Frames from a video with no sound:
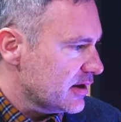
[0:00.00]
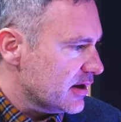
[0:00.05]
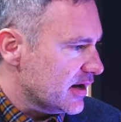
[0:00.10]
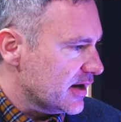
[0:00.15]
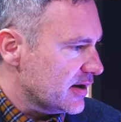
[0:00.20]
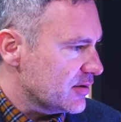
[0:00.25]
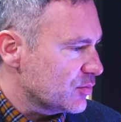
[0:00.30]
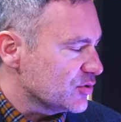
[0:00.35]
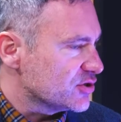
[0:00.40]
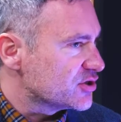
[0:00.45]

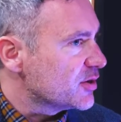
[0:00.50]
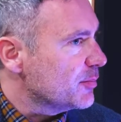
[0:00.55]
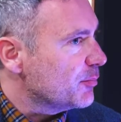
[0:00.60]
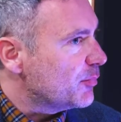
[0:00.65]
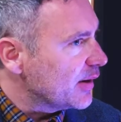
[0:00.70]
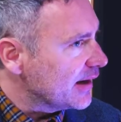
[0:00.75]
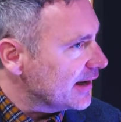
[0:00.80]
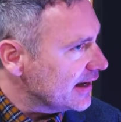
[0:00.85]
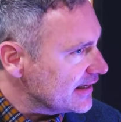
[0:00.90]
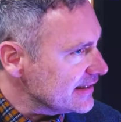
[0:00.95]
was
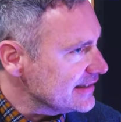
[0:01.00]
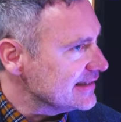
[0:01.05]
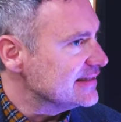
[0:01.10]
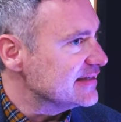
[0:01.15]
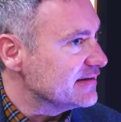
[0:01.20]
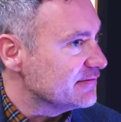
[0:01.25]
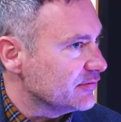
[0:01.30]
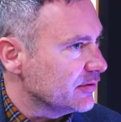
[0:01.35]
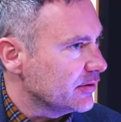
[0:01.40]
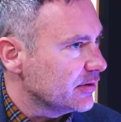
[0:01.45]
completely
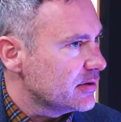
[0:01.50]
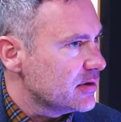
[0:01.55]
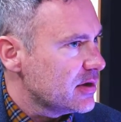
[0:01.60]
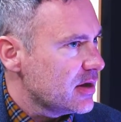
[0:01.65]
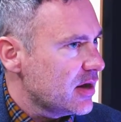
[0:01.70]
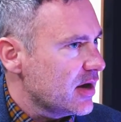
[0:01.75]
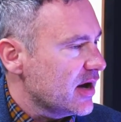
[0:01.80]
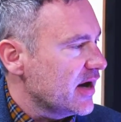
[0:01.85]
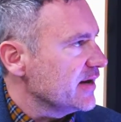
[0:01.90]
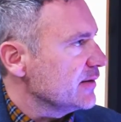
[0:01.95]
different.
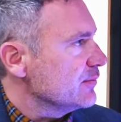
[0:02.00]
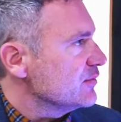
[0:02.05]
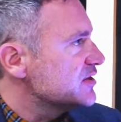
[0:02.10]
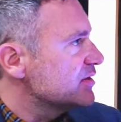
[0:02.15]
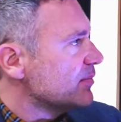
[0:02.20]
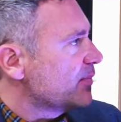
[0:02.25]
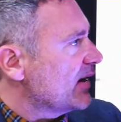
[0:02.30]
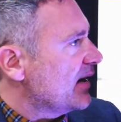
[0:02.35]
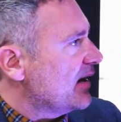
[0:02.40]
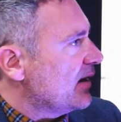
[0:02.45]
And it was
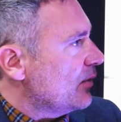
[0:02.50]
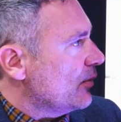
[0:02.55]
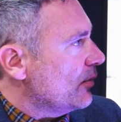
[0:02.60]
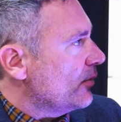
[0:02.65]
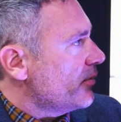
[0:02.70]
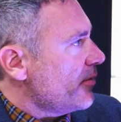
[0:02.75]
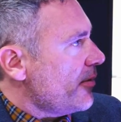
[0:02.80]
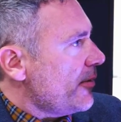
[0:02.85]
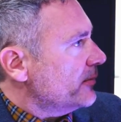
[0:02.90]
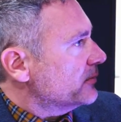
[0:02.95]
about,
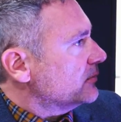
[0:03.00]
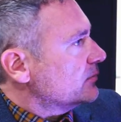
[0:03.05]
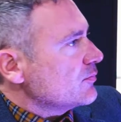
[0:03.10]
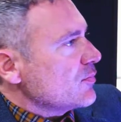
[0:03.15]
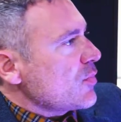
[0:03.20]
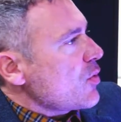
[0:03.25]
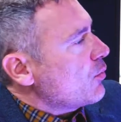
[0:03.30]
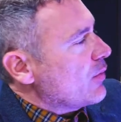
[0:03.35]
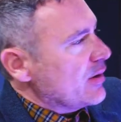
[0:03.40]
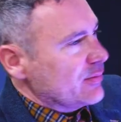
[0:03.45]

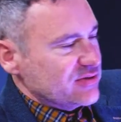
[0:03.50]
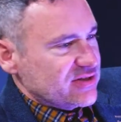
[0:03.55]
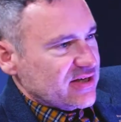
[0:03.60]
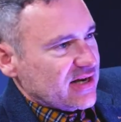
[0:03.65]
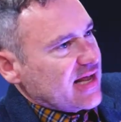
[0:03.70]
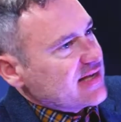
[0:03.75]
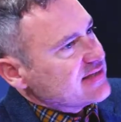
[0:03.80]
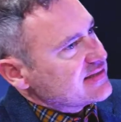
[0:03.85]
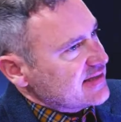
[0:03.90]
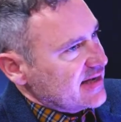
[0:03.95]
when was the
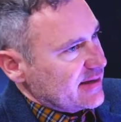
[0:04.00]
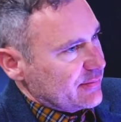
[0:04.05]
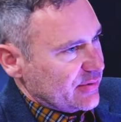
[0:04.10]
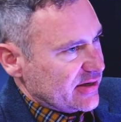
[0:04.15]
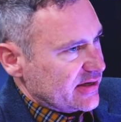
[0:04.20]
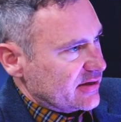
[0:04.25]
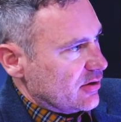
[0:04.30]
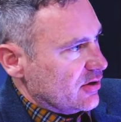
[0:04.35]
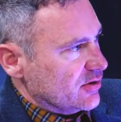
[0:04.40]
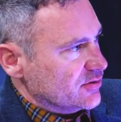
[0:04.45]
last time we
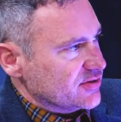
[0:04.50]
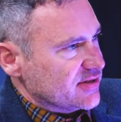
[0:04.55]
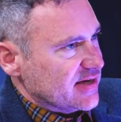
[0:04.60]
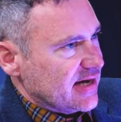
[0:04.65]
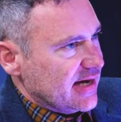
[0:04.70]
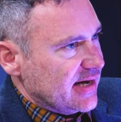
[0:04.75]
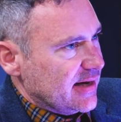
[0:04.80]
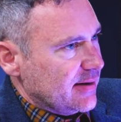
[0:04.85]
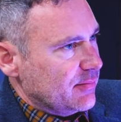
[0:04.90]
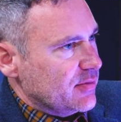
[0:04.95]
caused
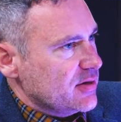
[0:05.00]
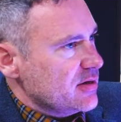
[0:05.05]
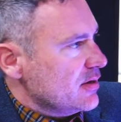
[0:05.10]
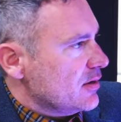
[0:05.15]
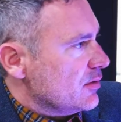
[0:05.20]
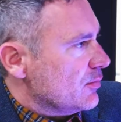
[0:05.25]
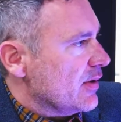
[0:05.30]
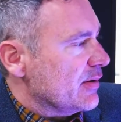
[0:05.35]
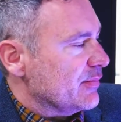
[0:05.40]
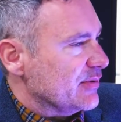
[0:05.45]
harm,
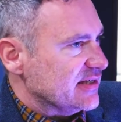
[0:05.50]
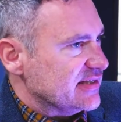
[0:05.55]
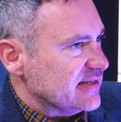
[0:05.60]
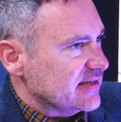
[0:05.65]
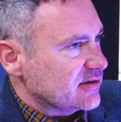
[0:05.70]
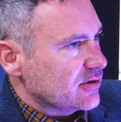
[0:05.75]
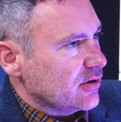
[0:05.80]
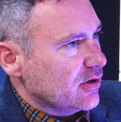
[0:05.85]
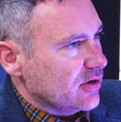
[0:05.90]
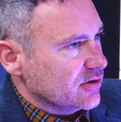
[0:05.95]
where we
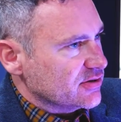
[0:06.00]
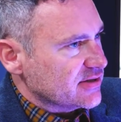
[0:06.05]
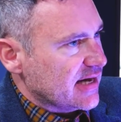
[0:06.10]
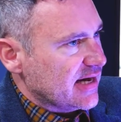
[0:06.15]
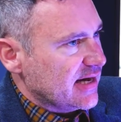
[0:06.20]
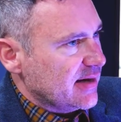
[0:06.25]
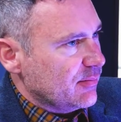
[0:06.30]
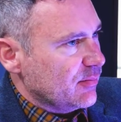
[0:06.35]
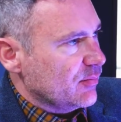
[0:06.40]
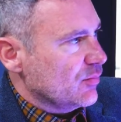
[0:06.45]
did cause
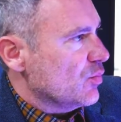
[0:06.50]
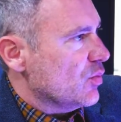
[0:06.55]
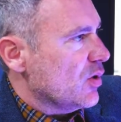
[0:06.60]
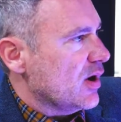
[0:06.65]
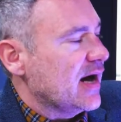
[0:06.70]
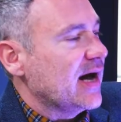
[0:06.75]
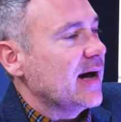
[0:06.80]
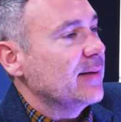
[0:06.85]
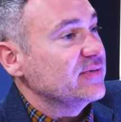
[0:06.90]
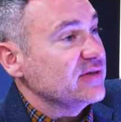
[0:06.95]
harm, what
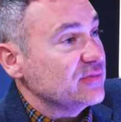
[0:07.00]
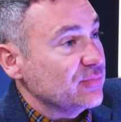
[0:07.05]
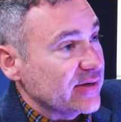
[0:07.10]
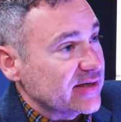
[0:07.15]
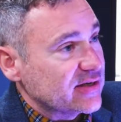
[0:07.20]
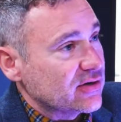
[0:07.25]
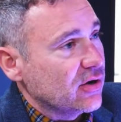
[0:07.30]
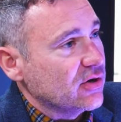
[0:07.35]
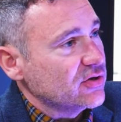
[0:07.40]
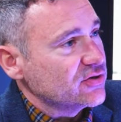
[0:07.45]
harm did we
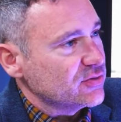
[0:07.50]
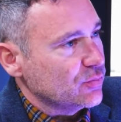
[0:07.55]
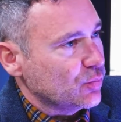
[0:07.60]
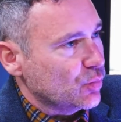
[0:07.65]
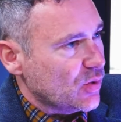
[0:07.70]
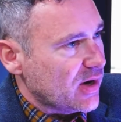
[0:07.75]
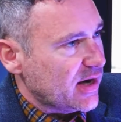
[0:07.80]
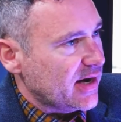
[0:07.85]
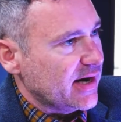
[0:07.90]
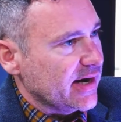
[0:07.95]
cause and
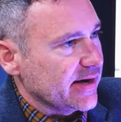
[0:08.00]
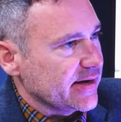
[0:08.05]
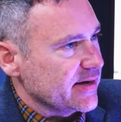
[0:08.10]
why.